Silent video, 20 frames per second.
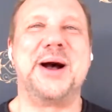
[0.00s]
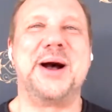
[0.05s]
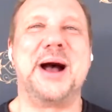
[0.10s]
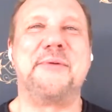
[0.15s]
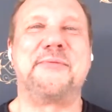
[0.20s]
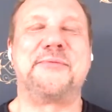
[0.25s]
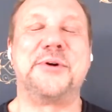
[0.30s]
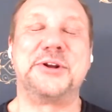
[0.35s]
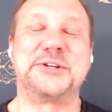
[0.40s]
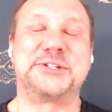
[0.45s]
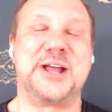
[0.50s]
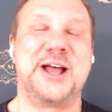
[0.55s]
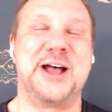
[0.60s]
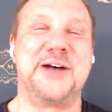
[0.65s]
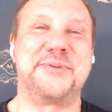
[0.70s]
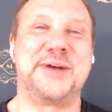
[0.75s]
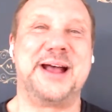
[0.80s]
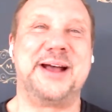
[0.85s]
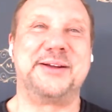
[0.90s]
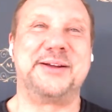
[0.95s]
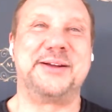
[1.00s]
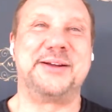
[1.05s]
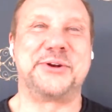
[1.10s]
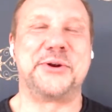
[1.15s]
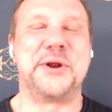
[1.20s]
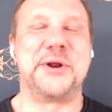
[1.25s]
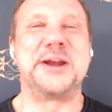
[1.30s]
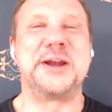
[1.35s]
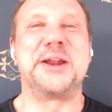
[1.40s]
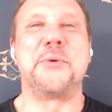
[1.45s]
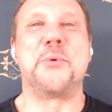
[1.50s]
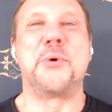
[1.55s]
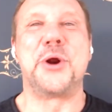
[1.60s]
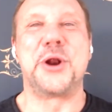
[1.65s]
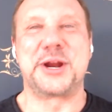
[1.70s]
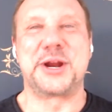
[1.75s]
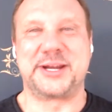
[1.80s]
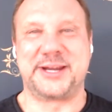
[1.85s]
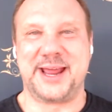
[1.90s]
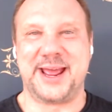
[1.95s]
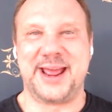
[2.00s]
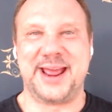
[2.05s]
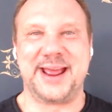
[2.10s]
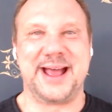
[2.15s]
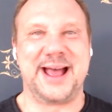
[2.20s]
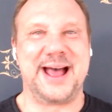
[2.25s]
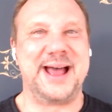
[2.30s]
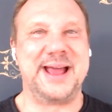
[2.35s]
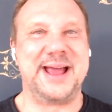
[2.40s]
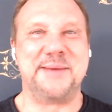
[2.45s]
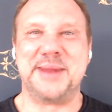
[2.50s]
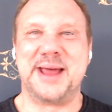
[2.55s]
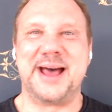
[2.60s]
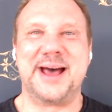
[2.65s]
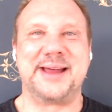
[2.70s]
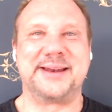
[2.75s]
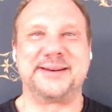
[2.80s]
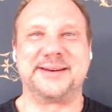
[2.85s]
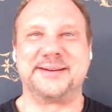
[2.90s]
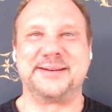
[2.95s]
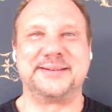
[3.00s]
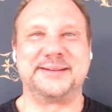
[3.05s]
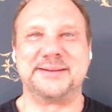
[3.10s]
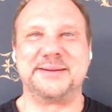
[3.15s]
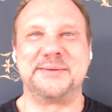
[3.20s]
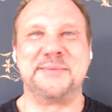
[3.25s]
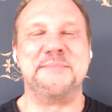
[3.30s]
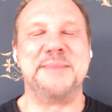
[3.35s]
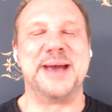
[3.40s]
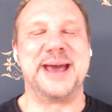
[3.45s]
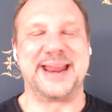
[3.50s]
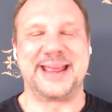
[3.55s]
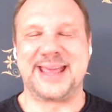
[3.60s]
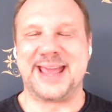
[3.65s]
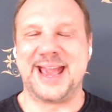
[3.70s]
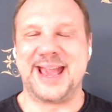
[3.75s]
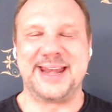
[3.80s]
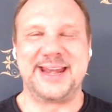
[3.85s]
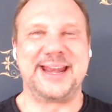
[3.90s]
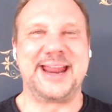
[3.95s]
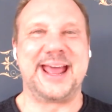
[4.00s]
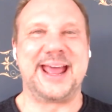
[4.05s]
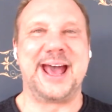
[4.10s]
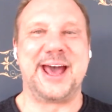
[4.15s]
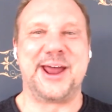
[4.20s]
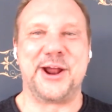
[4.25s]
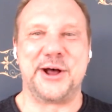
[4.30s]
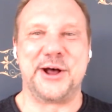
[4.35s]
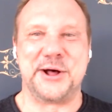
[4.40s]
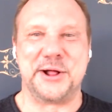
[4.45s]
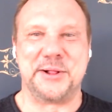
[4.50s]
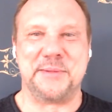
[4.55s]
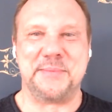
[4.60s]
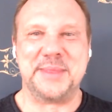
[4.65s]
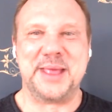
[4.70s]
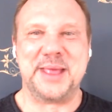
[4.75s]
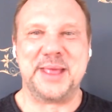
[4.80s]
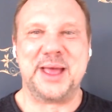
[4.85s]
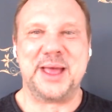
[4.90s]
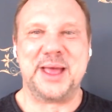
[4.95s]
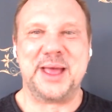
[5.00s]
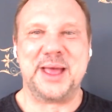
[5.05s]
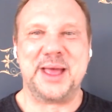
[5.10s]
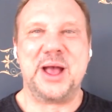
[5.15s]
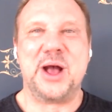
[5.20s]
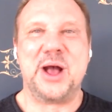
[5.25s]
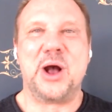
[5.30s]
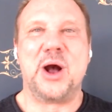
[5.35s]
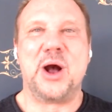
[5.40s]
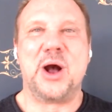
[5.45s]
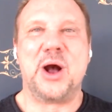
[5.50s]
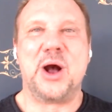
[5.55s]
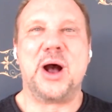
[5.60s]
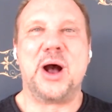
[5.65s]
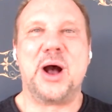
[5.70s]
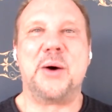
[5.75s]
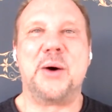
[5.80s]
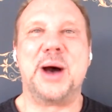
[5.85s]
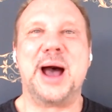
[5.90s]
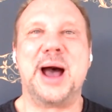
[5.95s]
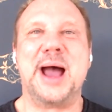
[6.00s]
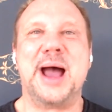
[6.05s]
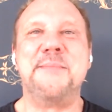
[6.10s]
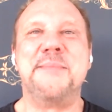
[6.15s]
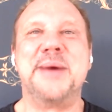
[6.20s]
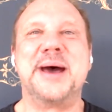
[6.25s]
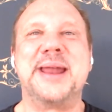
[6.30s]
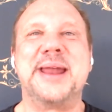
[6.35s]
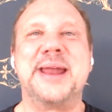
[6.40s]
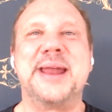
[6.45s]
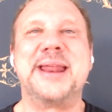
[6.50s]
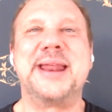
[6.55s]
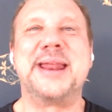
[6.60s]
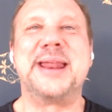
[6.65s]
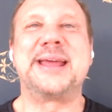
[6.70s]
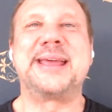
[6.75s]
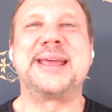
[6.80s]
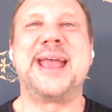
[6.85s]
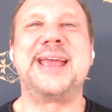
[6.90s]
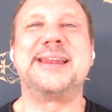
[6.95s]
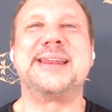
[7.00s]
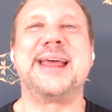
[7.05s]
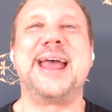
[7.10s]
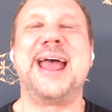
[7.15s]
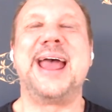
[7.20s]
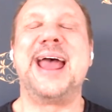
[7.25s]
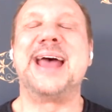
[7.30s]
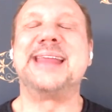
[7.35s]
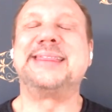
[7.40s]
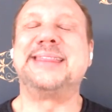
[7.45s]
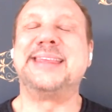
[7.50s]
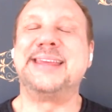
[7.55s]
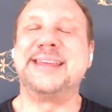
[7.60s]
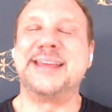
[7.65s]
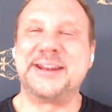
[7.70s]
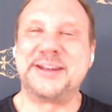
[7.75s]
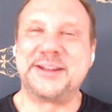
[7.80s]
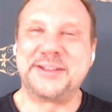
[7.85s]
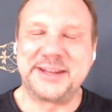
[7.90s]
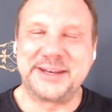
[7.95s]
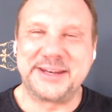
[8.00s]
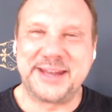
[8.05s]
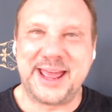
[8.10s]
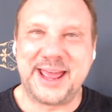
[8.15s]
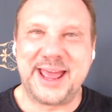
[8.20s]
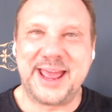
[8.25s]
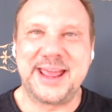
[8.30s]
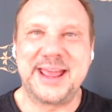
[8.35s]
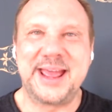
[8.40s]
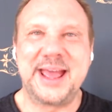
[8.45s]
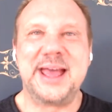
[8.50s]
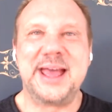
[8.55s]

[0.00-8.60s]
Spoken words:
first off, during the workday, I am not medicated at all. I medicate at the end of the day